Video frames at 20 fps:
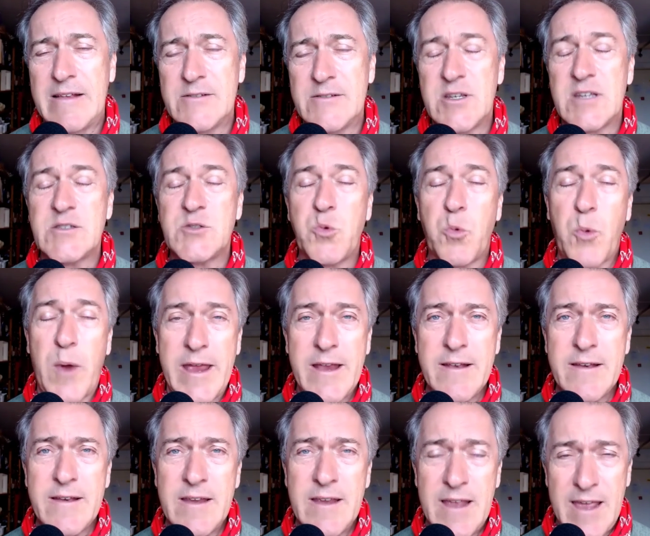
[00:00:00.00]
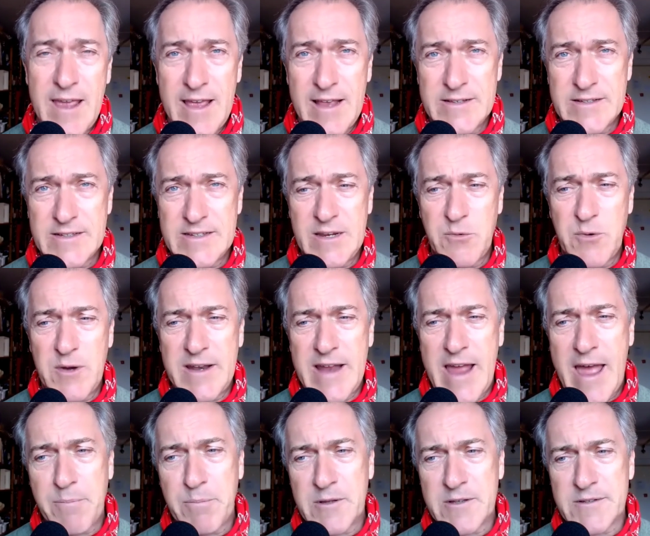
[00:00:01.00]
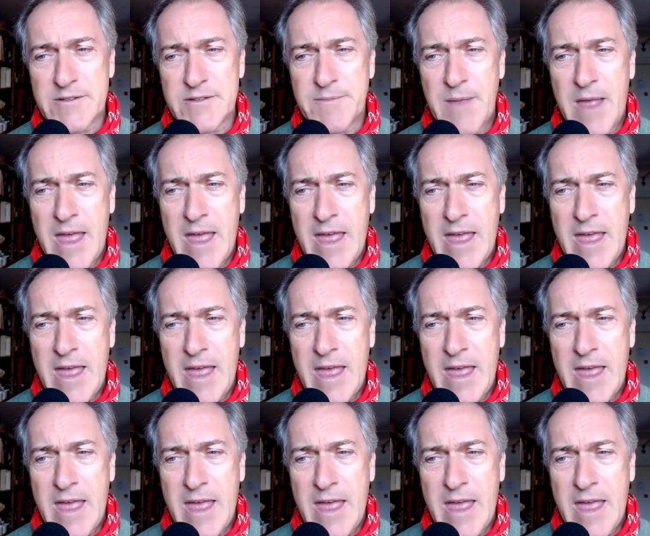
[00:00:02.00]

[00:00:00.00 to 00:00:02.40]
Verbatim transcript: Just wait and see what happens.